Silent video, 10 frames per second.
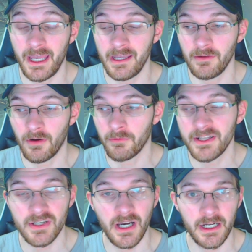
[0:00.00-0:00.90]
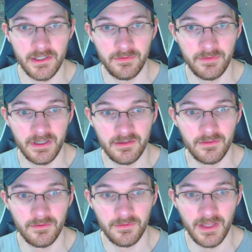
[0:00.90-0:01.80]
a Reach audio
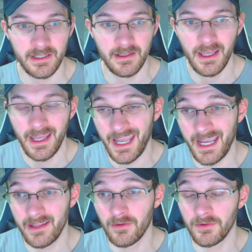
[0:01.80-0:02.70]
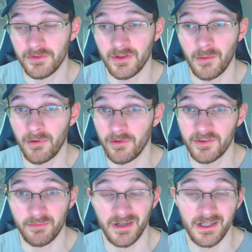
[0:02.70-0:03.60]
fix flight and also the
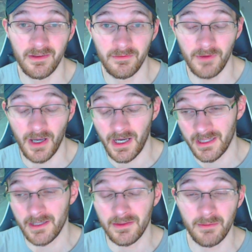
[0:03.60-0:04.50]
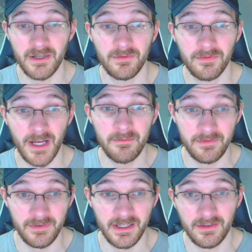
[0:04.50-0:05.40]
bullet spread uh, unlimited frame
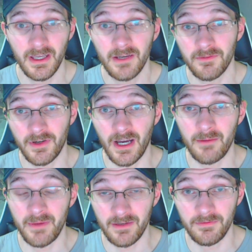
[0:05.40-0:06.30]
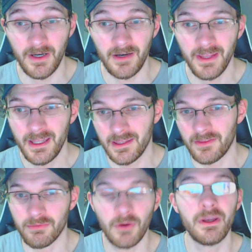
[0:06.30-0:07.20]
fix for Combat Evolved to
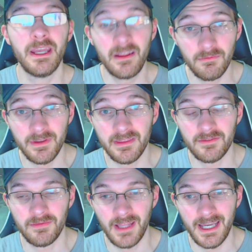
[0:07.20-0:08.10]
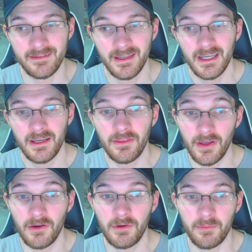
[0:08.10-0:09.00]
throw in with this flight,
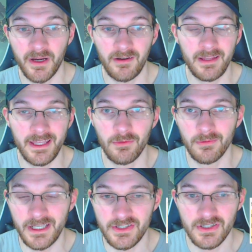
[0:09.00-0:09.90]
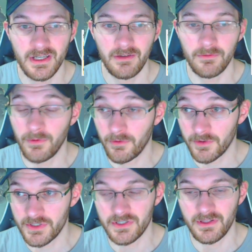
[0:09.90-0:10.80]
though apparently Reach,
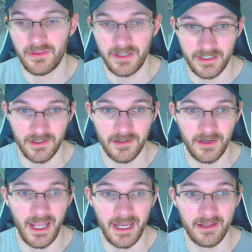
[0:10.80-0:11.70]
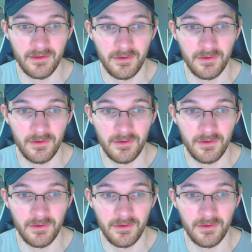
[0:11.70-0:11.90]
Forge, Theater, and